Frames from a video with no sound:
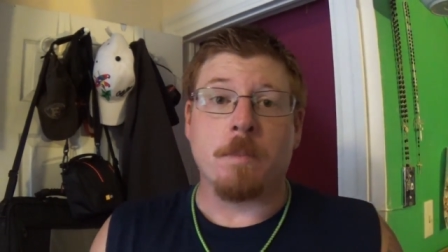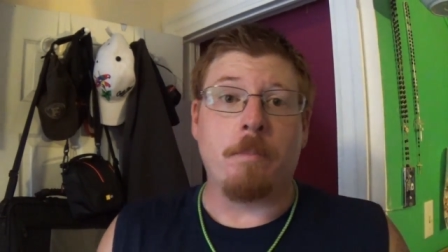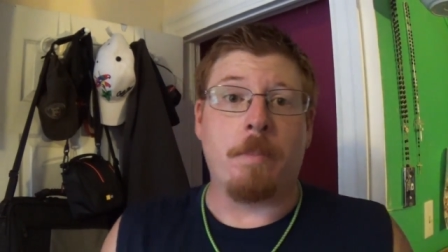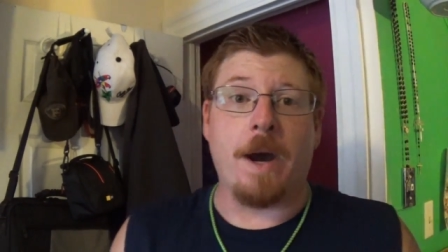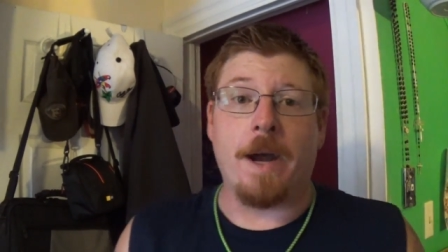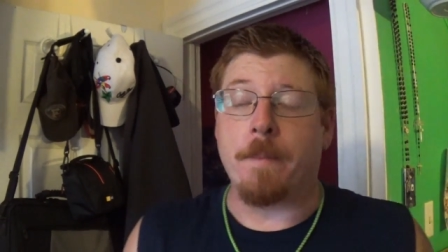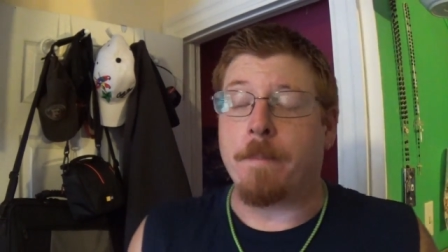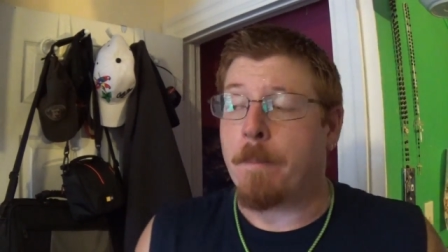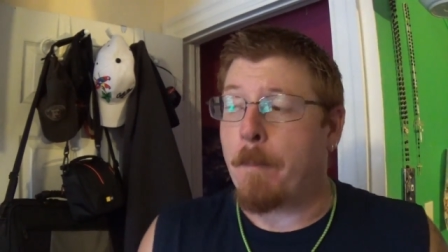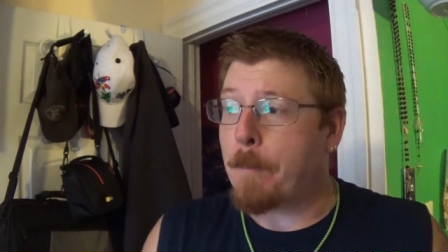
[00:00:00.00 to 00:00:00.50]

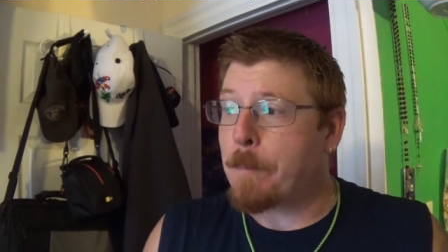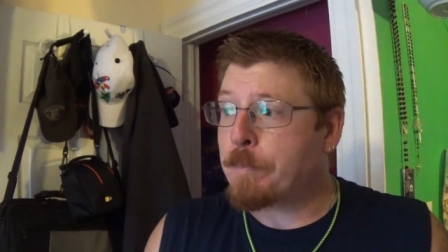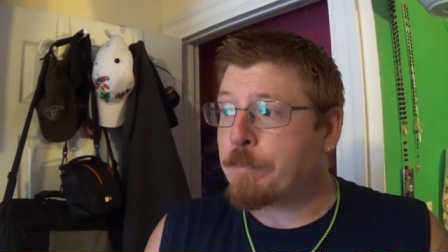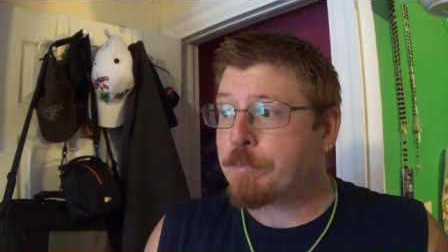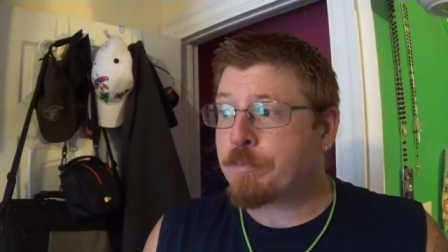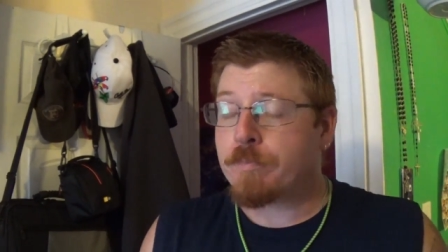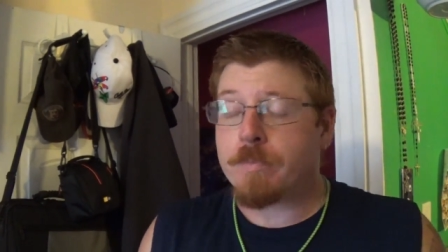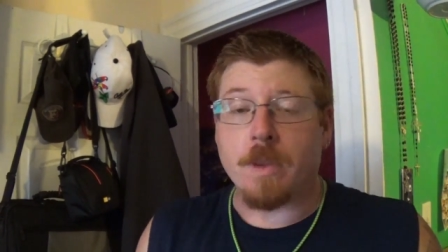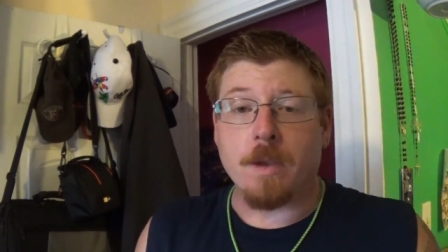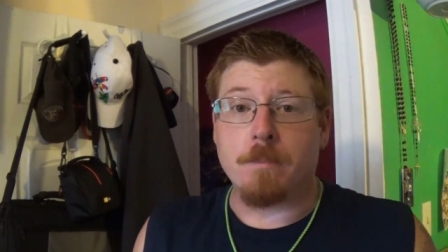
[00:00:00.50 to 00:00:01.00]
But
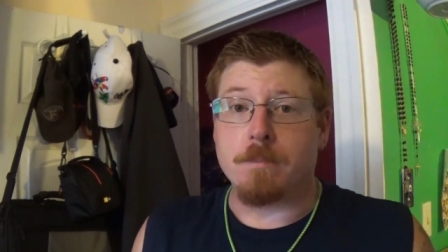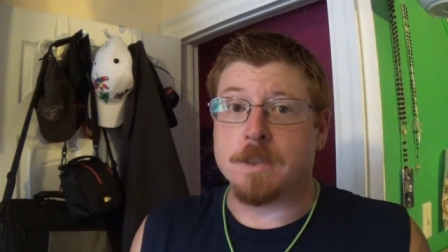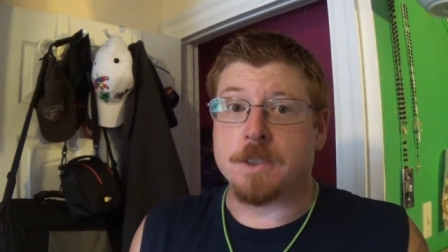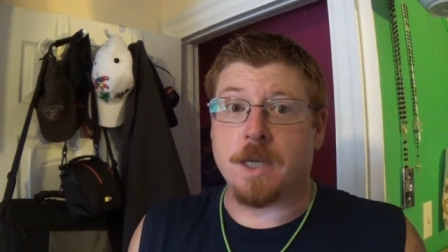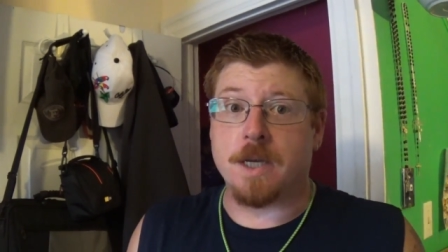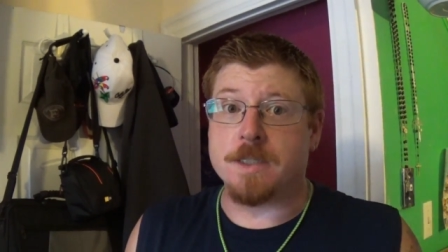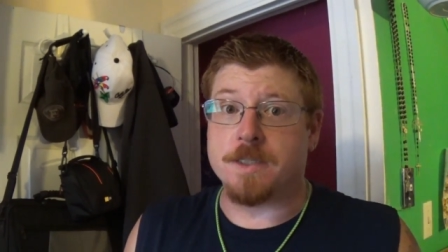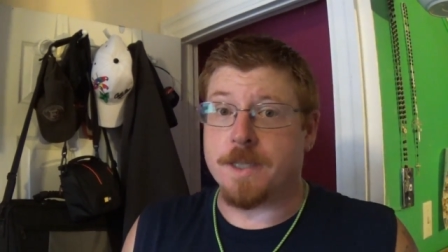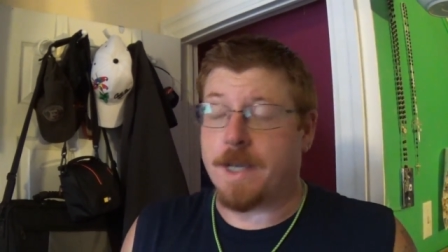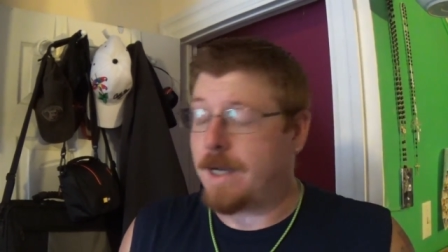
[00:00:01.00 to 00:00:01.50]

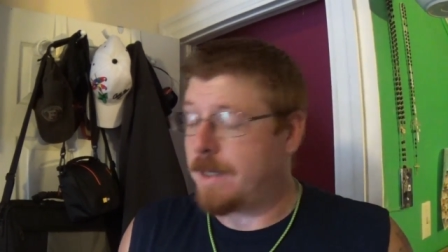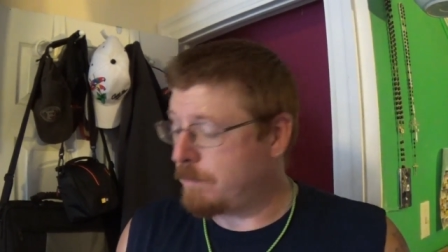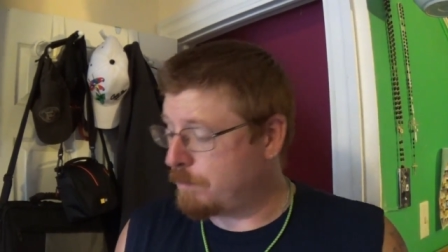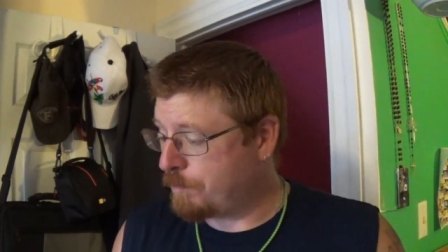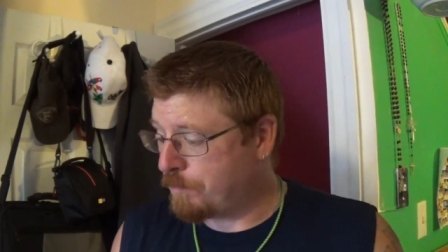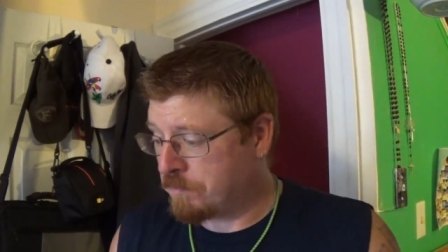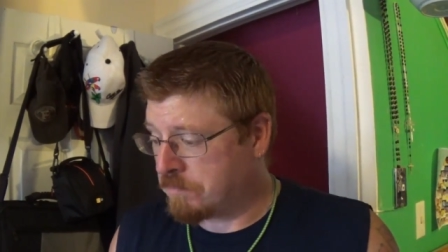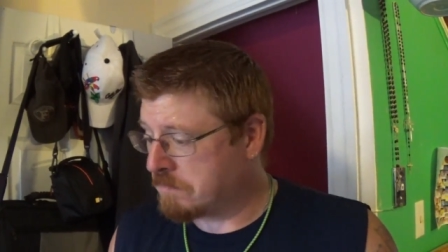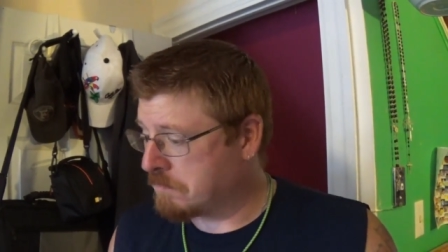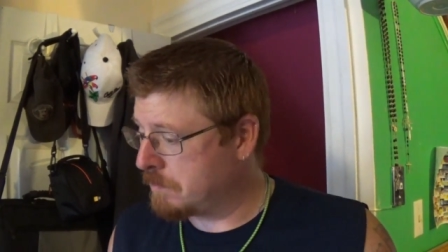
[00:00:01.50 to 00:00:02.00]
besides
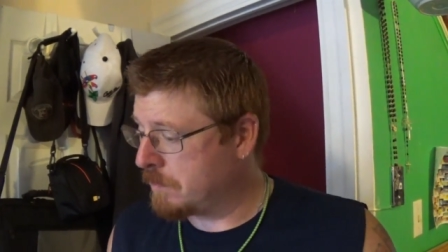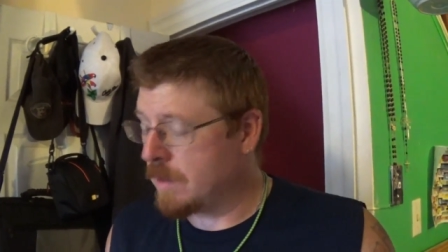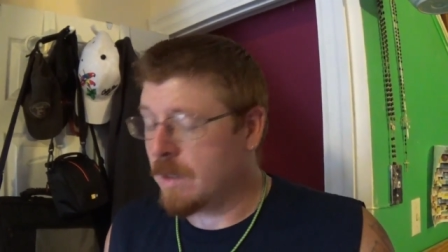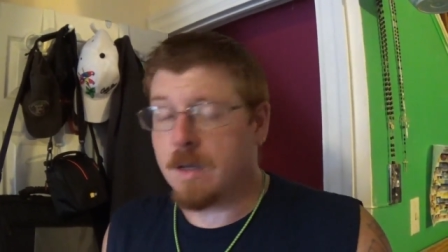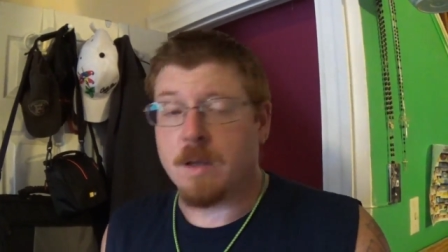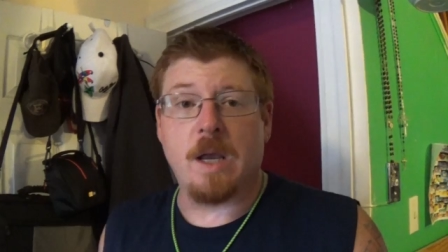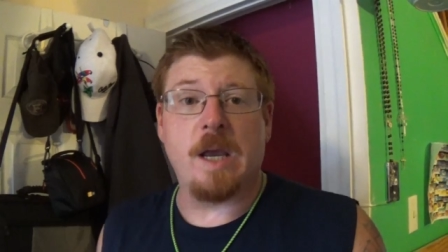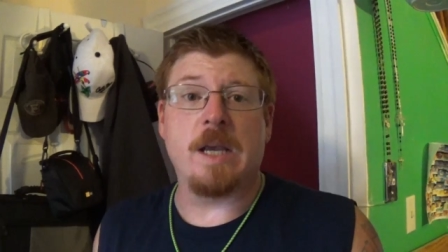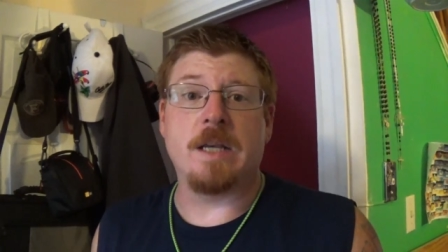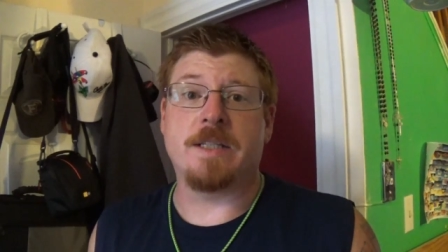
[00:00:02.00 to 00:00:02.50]
that,
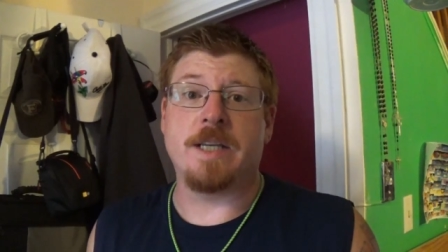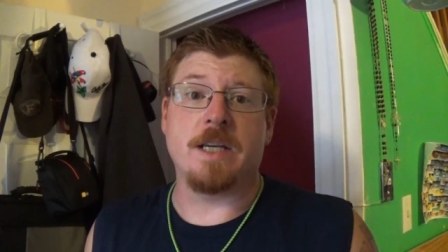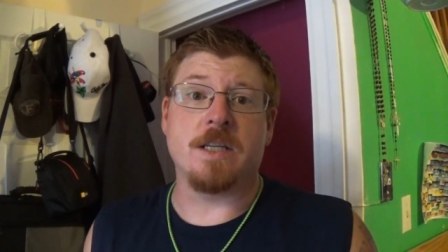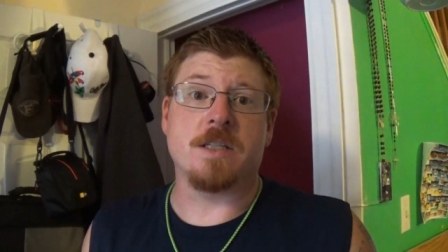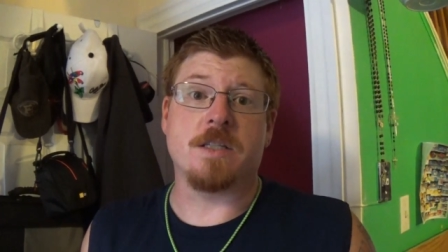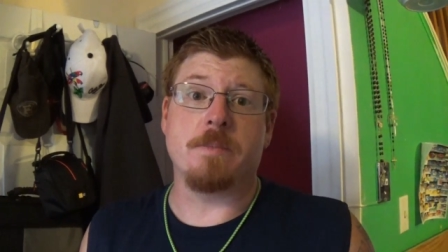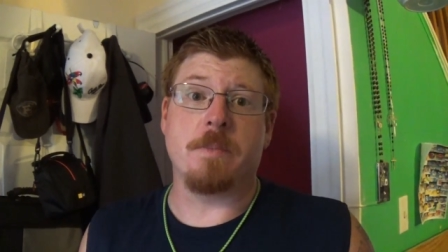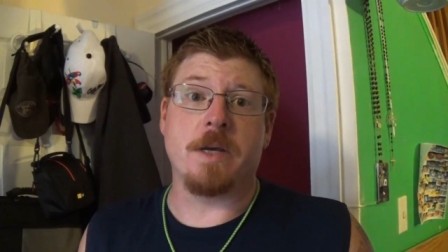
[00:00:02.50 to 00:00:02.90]
it tastes